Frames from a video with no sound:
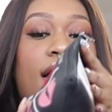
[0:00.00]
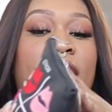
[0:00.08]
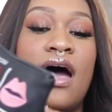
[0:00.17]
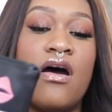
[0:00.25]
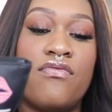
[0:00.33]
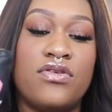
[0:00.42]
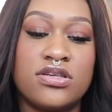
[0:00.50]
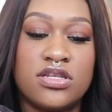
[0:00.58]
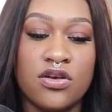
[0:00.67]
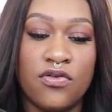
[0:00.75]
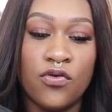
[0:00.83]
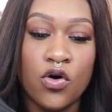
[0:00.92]
I have this
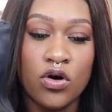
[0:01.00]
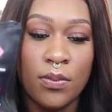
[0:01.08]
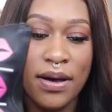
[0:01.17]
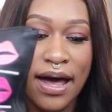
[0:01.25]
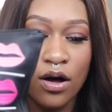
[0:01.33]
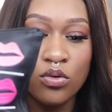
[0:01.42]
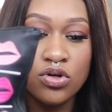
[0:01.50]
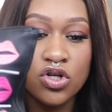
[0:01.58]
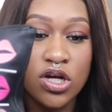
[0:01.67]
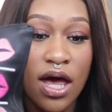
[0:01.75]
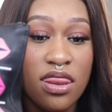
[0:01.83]
Sephora pouch,